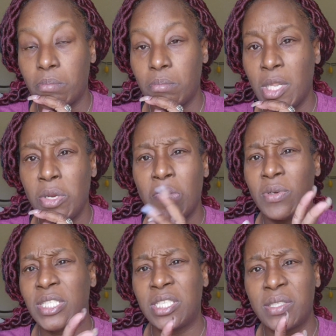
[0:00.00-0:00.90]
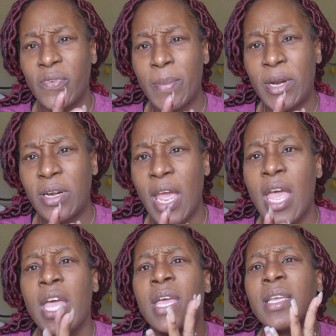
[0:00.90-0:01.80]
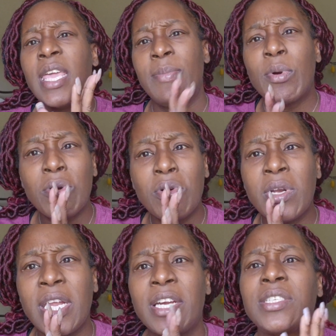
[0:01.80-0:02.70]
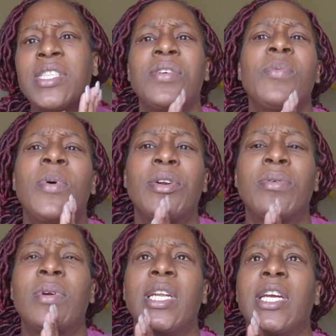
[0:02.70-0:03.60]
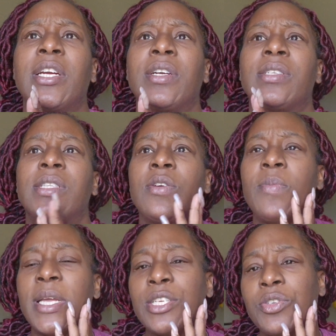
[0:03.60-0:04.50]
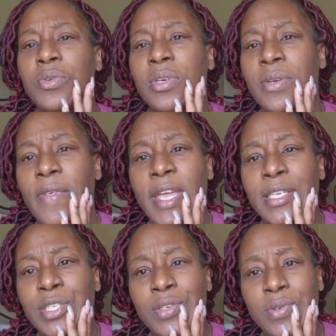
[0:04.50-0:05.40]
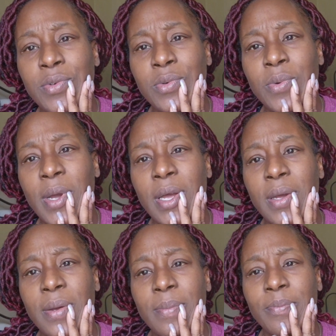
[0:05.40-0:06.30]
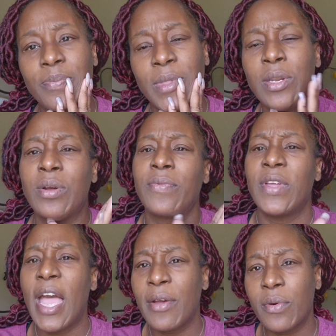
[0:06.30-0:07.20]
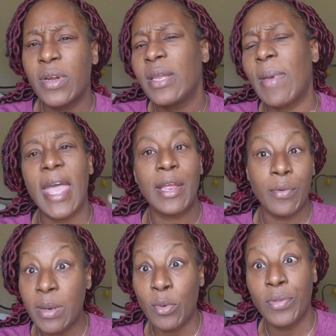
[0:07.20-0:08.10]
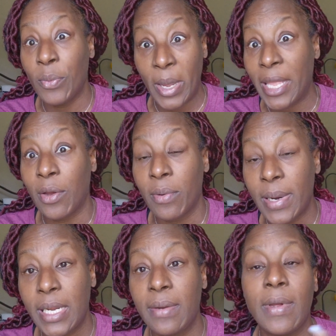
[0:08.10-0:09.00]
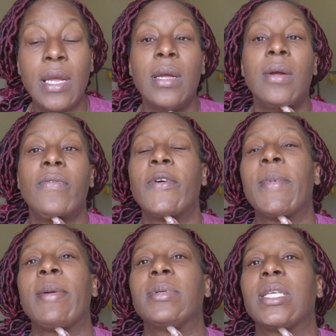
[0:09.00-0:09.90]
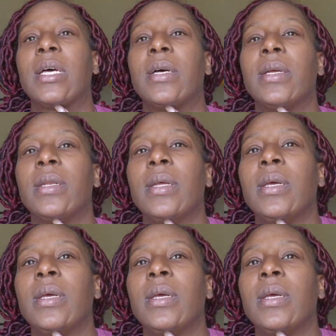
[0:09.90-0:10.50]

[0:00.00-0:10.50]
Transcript: you know, it's just from her not. Keep her on there, still put her on there, still make sure that you, you know, if you got cream. I had cream on the way already from Amazon.